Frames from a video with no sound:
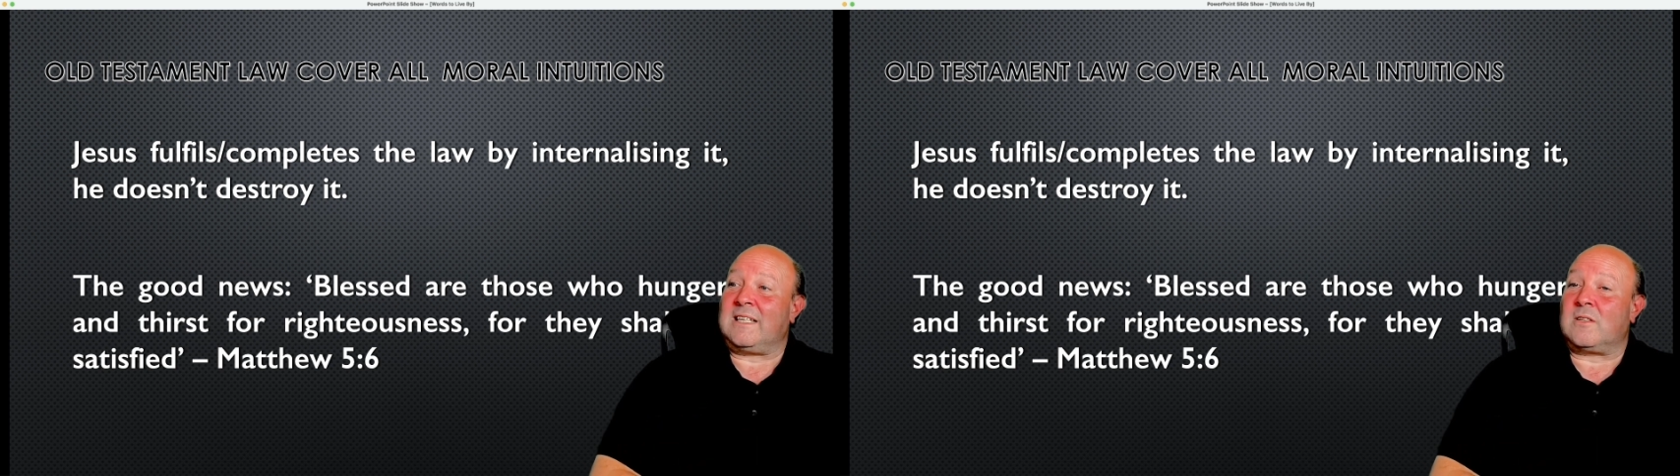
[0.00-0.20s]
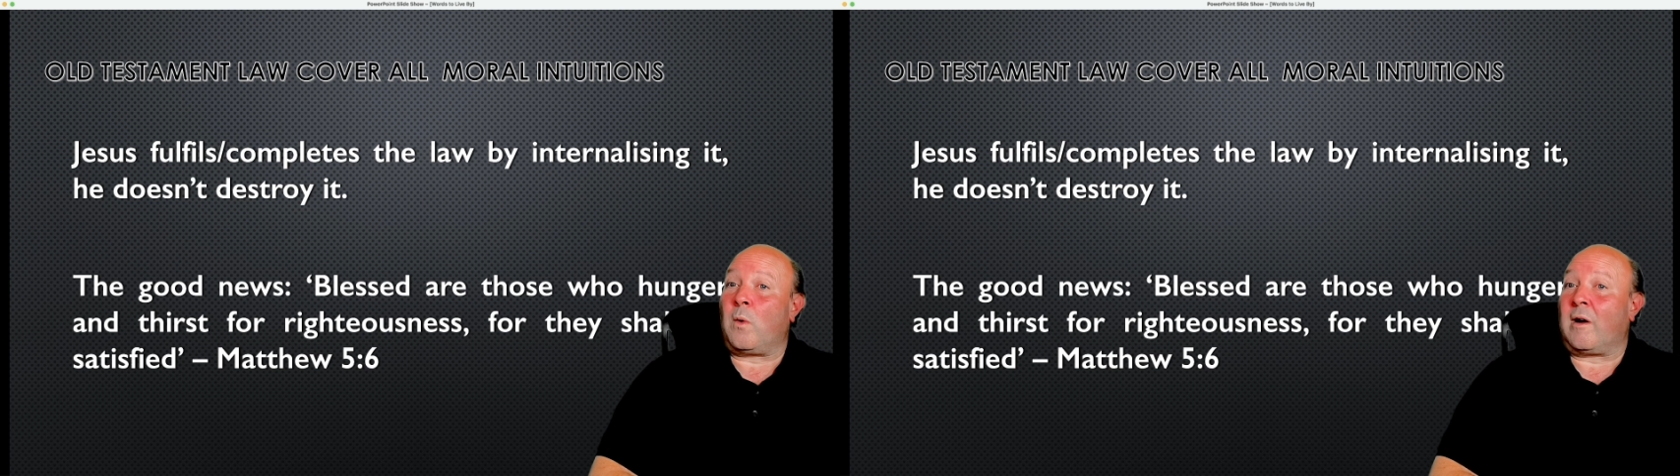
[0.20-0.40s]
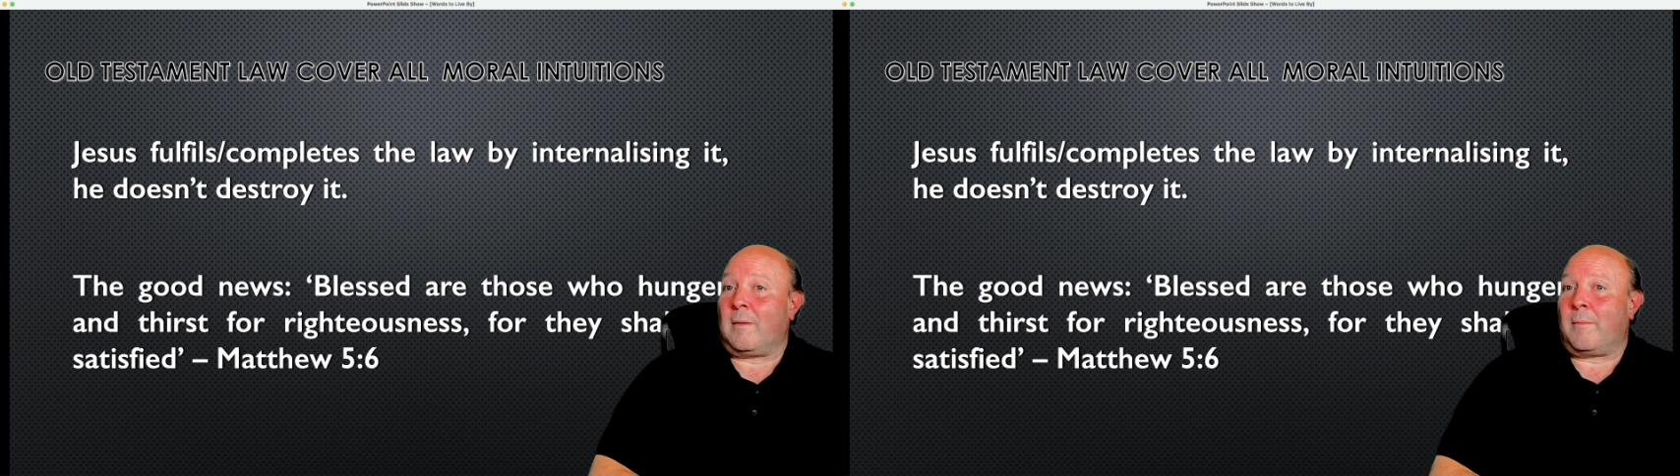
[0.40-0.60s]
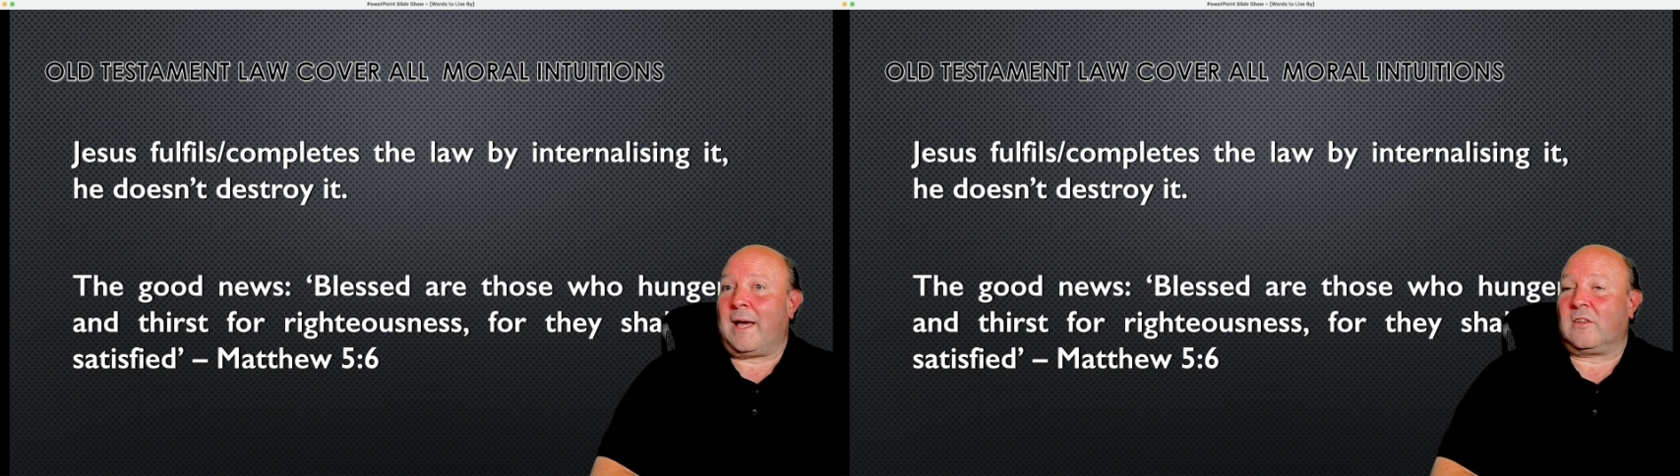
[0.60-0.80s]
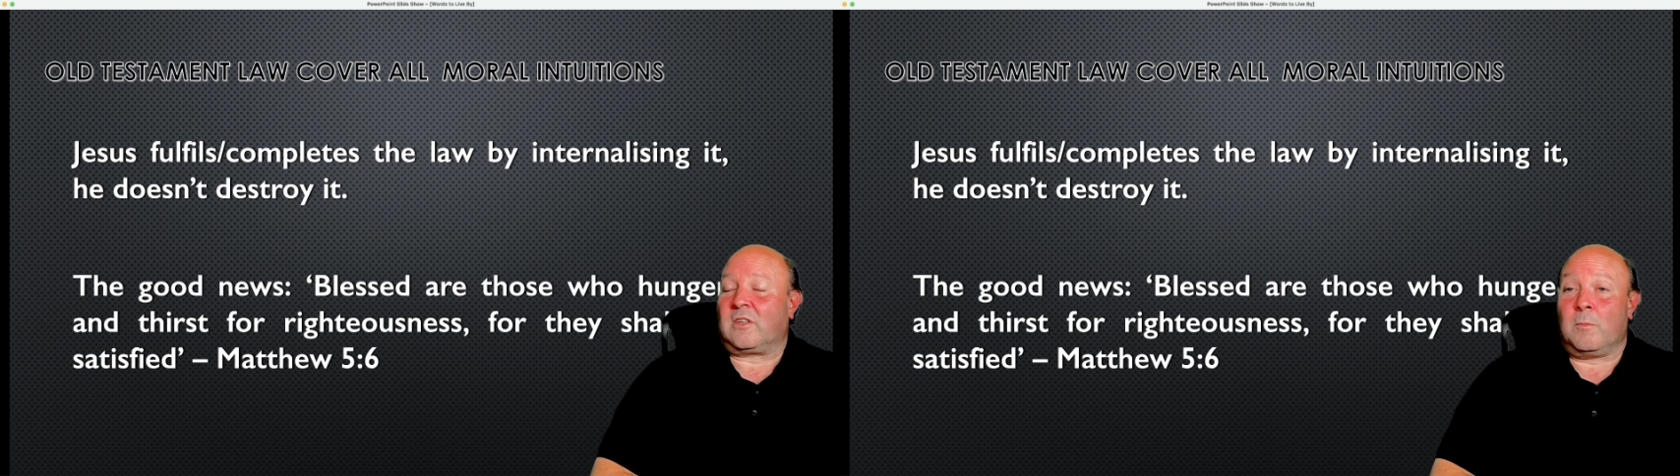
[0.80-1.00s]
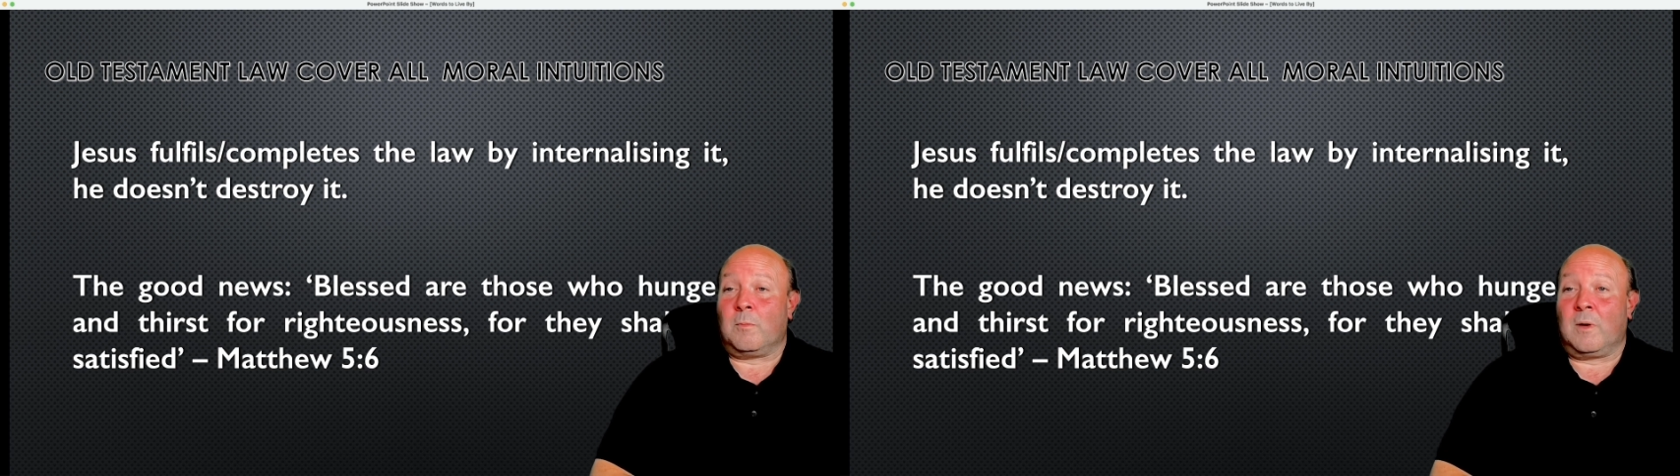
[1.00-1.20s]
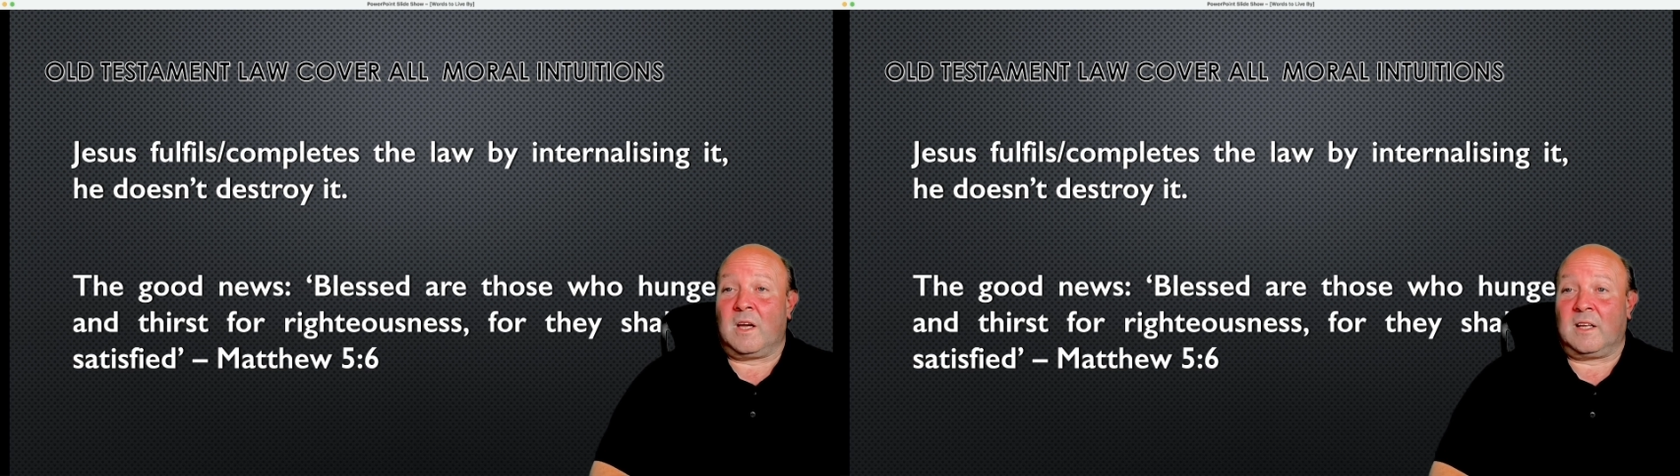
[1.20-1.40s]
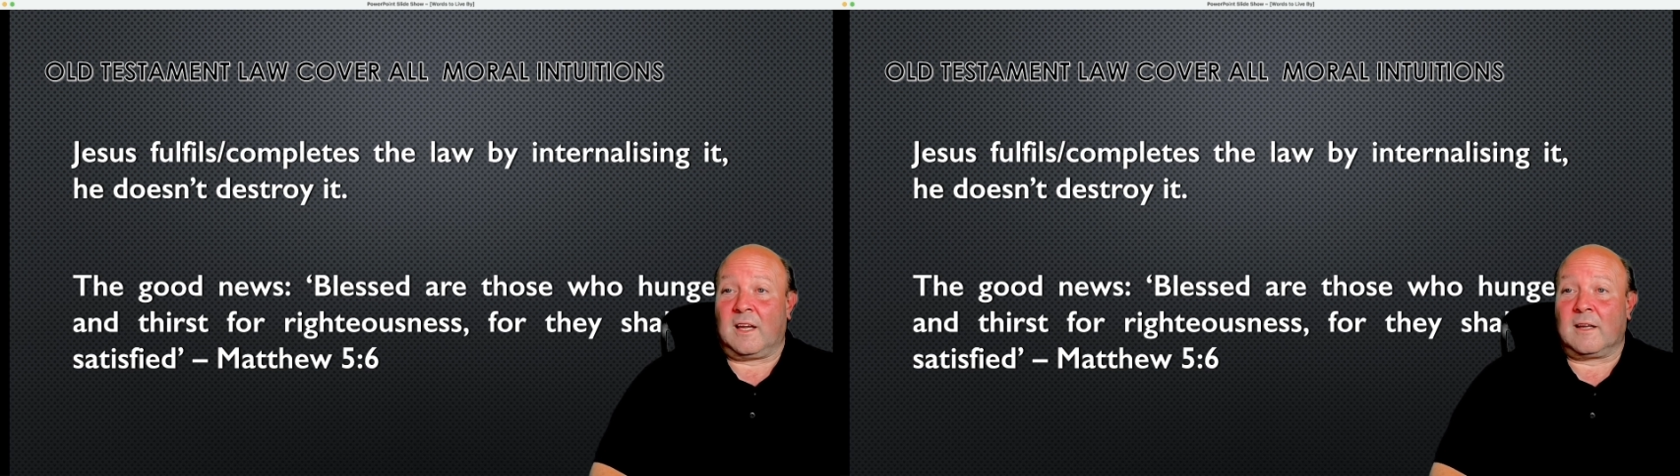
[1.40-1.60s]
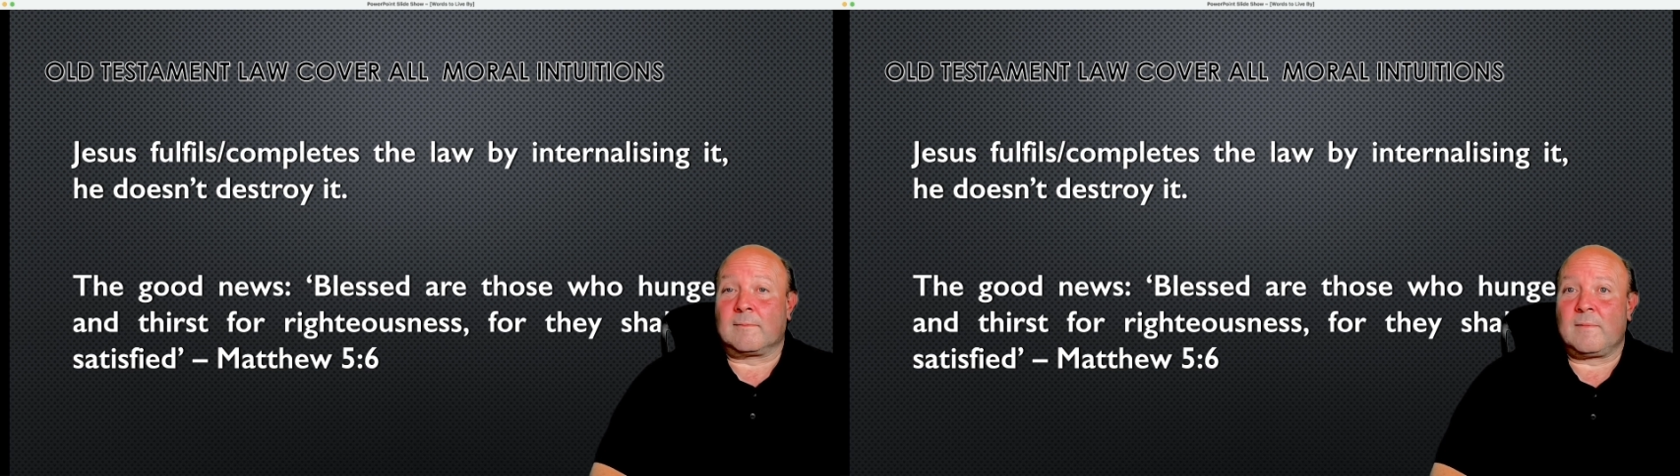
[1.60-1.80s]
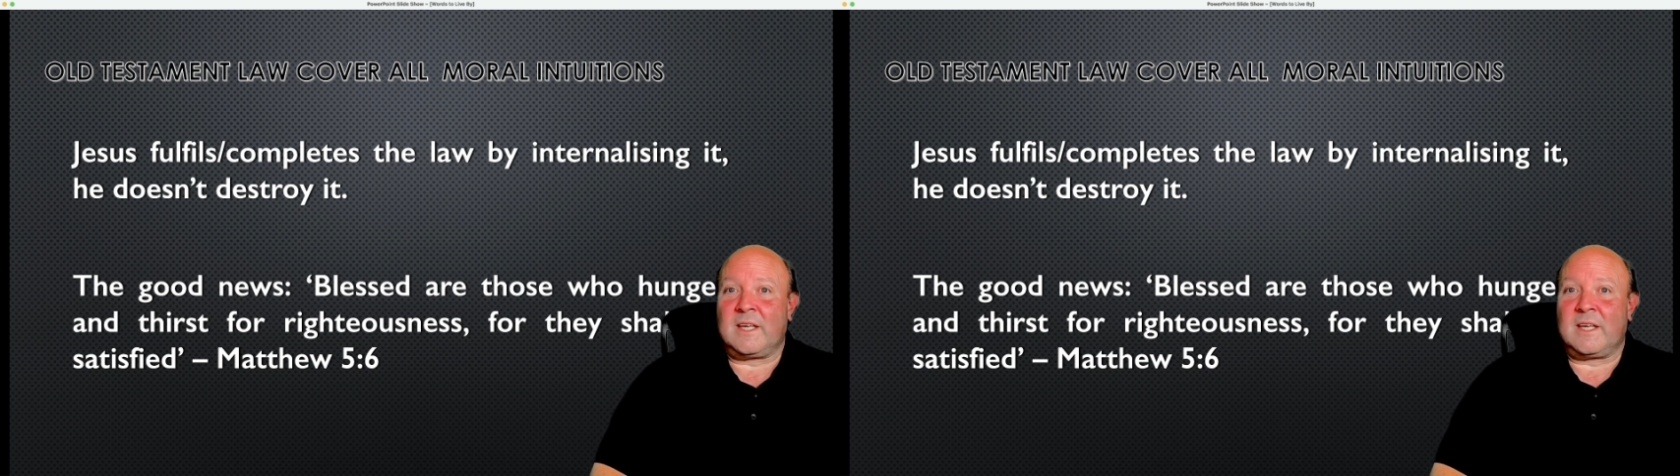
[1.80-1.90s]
to worry about don't murder.